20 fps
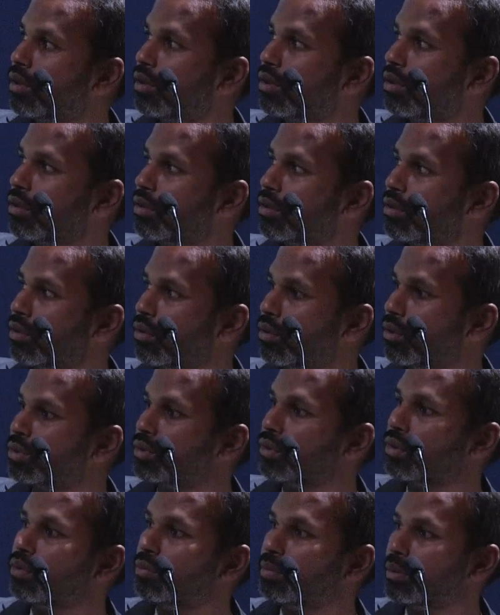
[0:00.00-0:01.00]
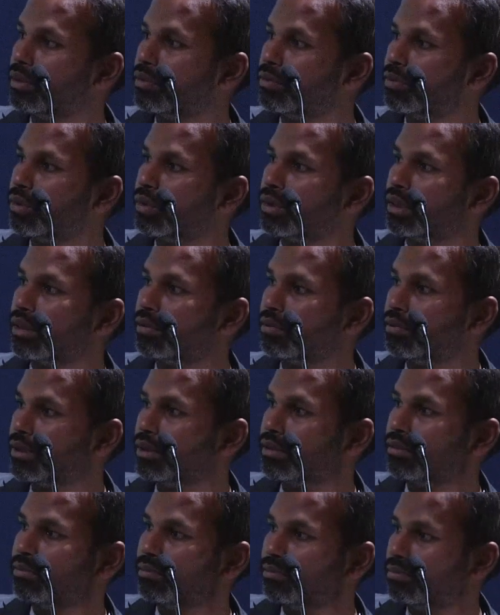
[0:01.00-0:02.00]
or closed loop into 4 types,
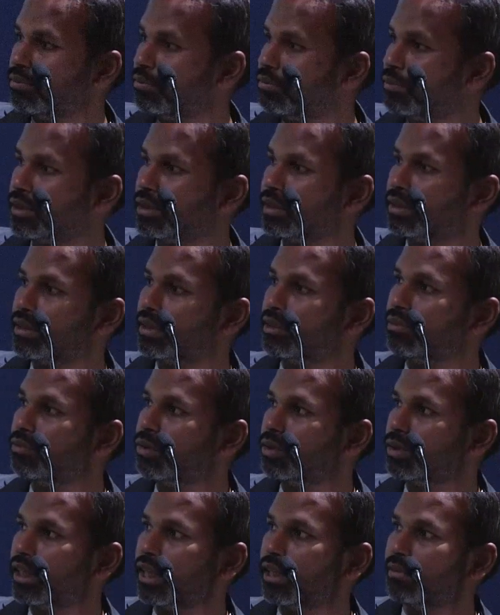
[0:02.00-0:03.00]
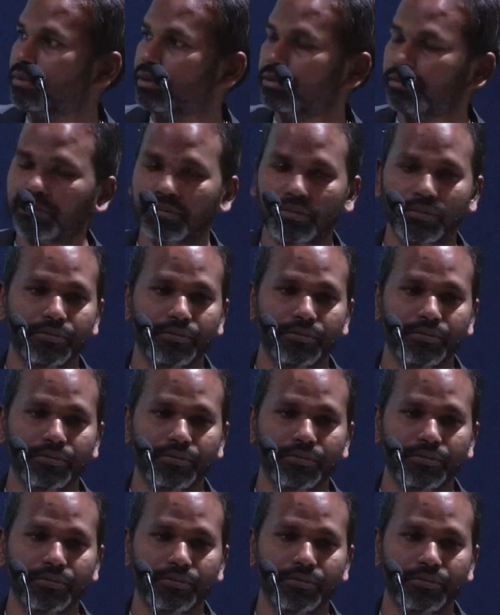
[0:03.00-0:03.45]
which is the 4 types of